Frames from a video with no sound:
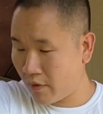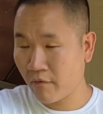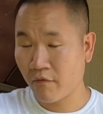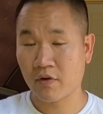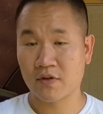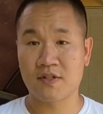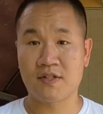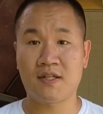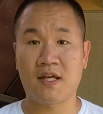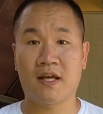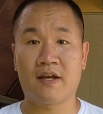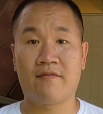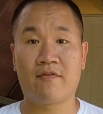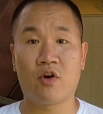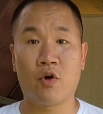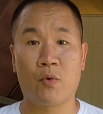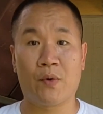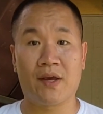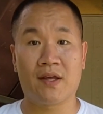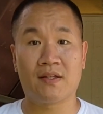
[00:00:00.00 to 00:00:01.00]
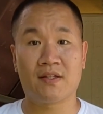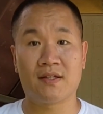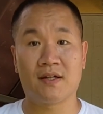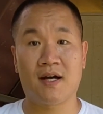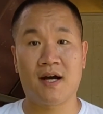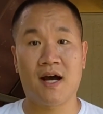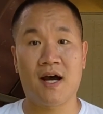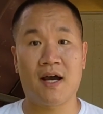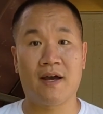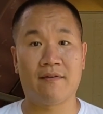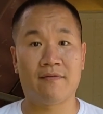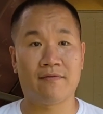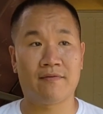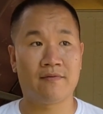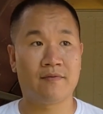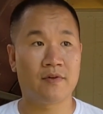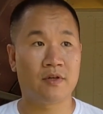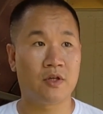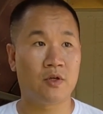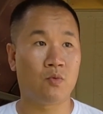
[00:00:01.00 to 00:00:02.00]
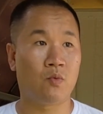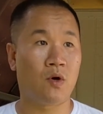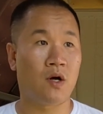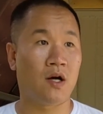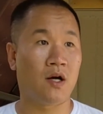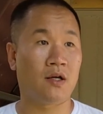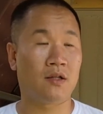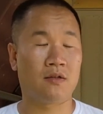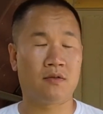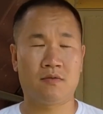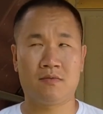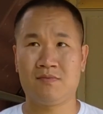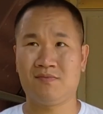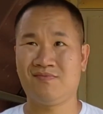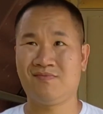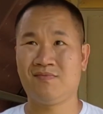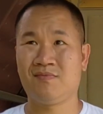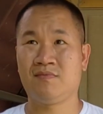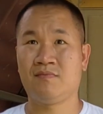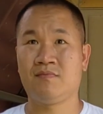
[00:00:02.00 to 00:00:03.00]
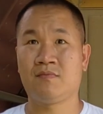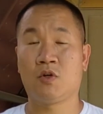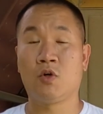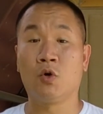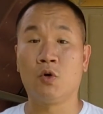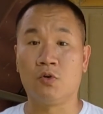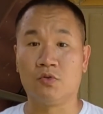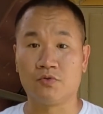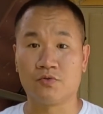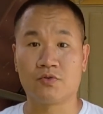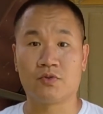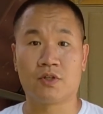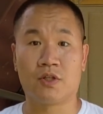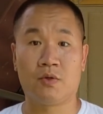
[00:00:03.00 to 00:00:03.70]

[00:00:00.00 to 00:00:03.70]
for the sake of going into a hive. You want goals.